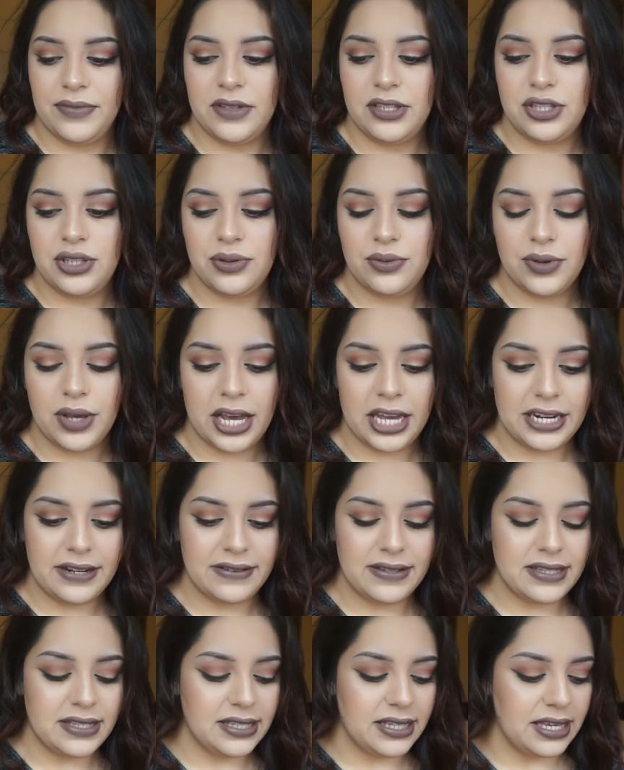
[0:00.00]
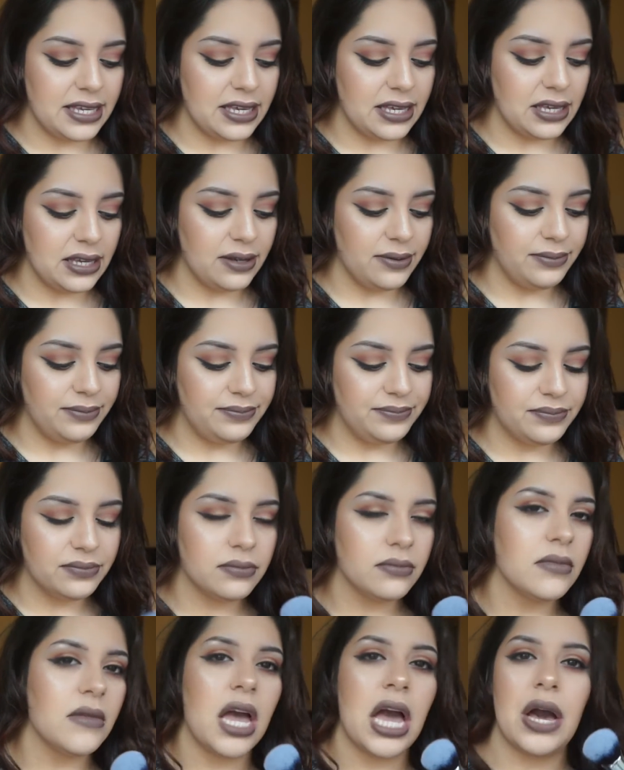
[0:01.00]
to kind of see
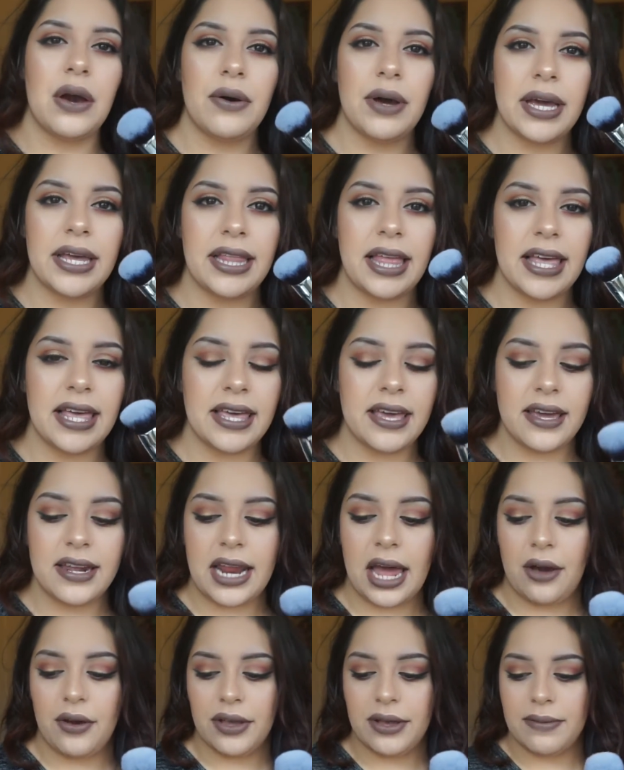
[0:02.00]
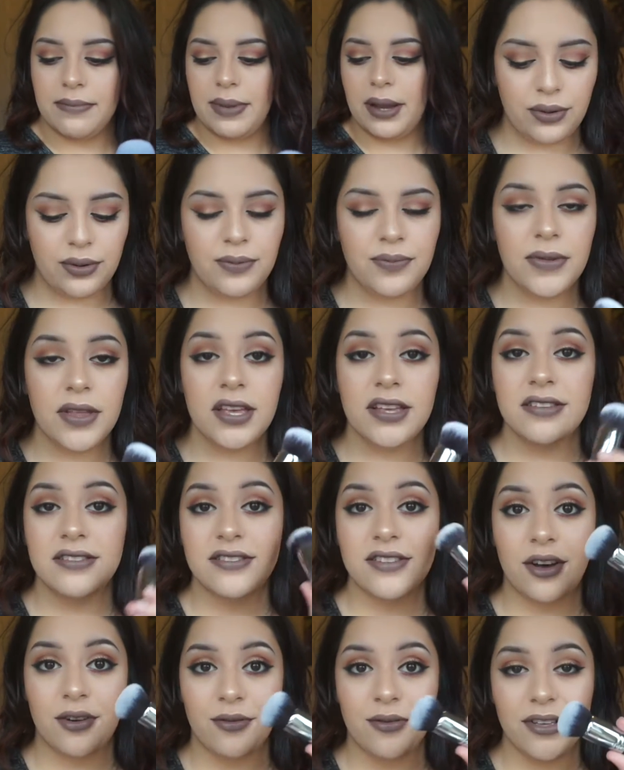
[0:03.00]
how I like it and how it compares.
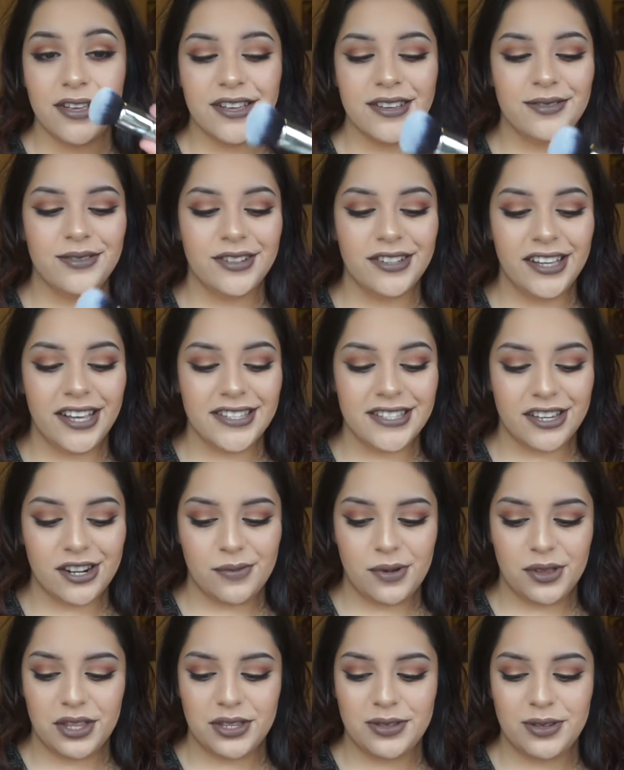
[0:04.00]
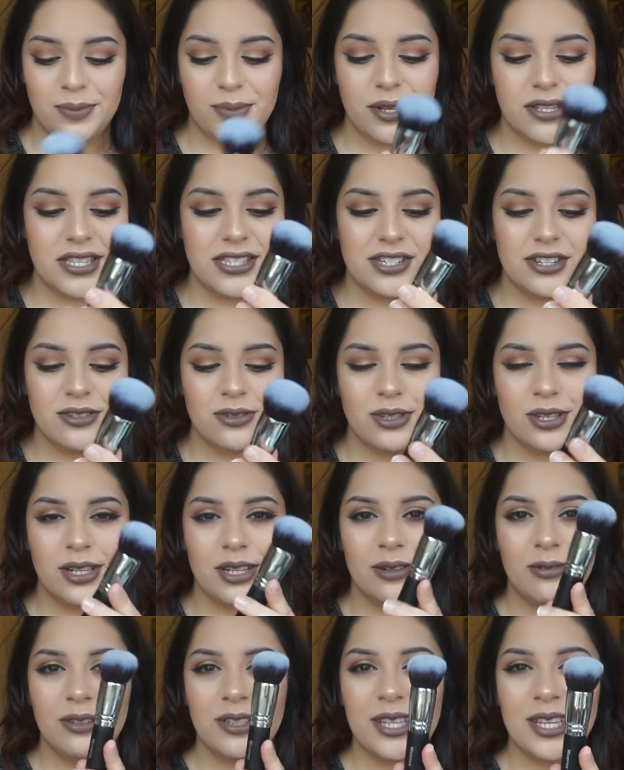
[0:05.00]
So really excited about this one. Plus, it's just
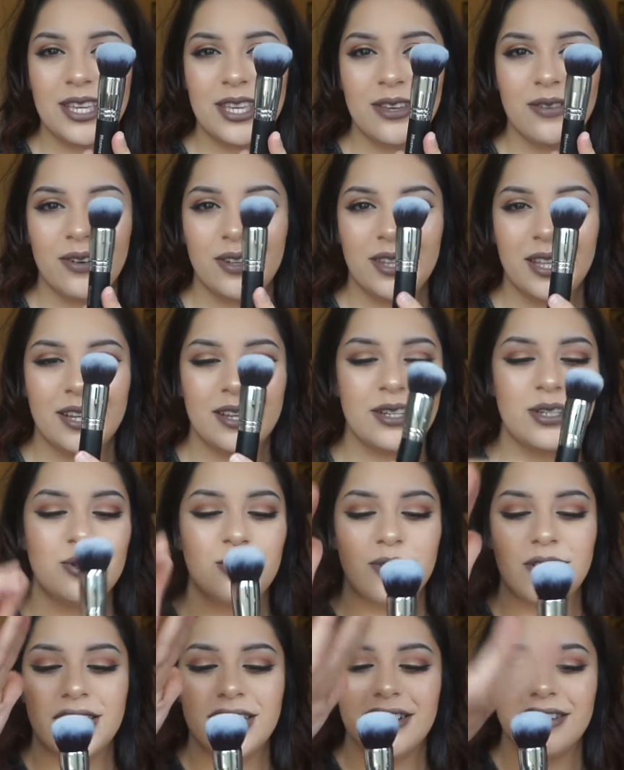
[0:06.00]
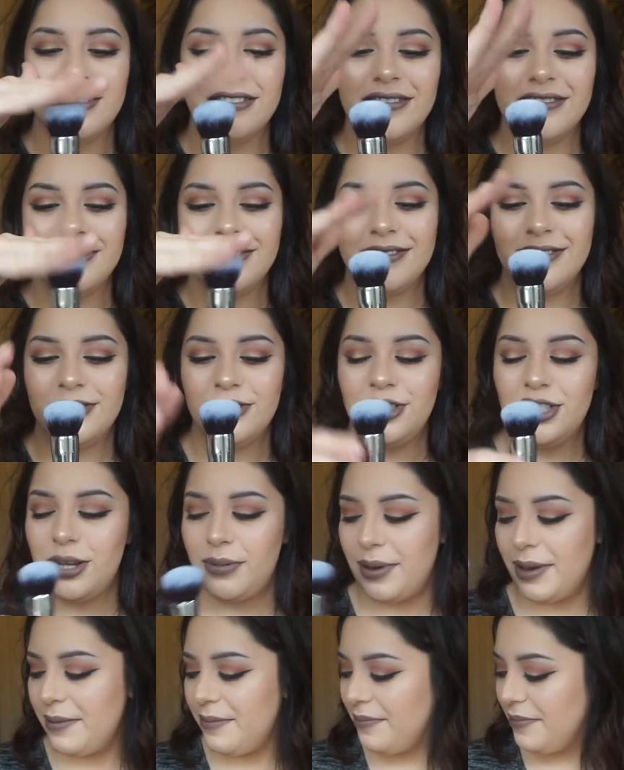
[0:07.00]
really cute and like short and
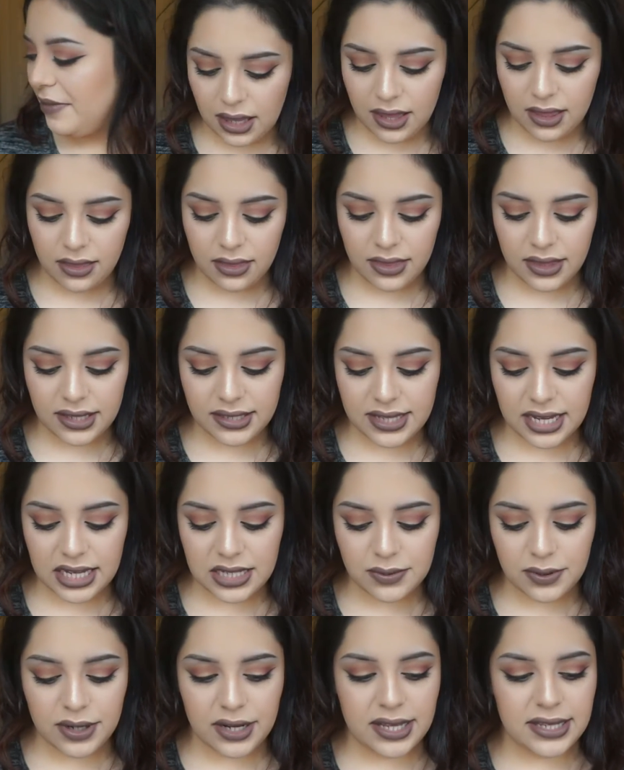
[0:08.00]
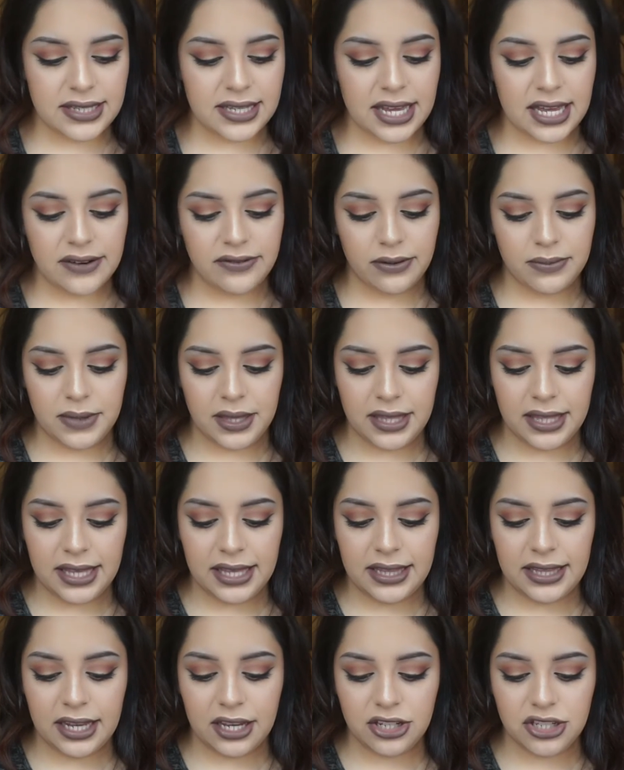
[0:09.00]
chubby. This next one is again from the
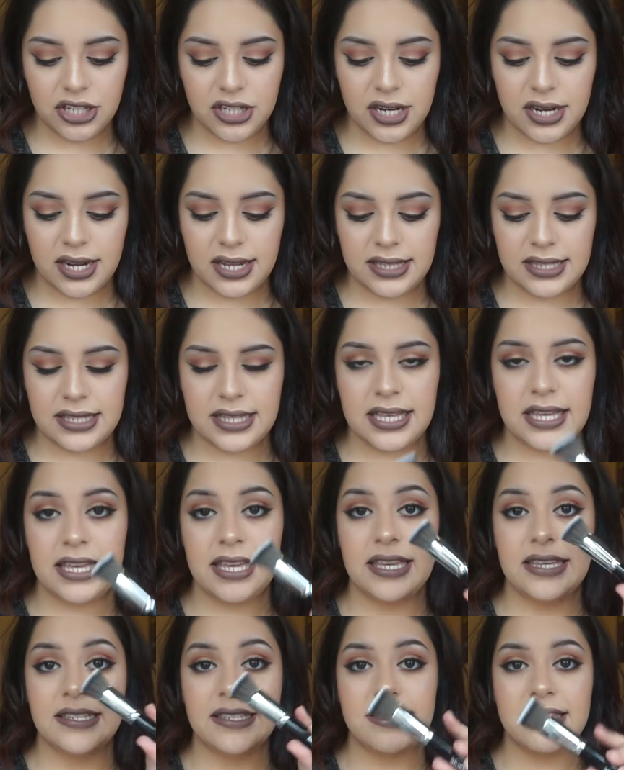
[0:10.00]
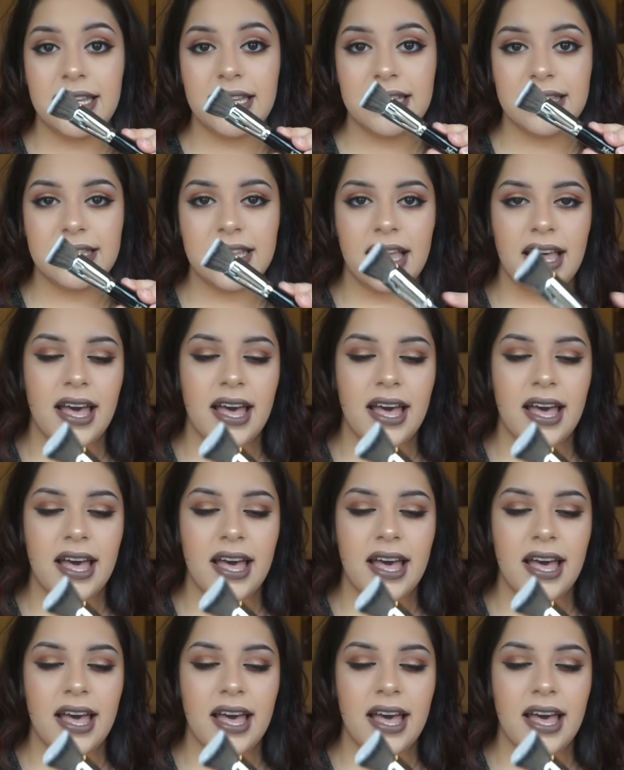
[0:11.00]
Elite collection, and it's the E6,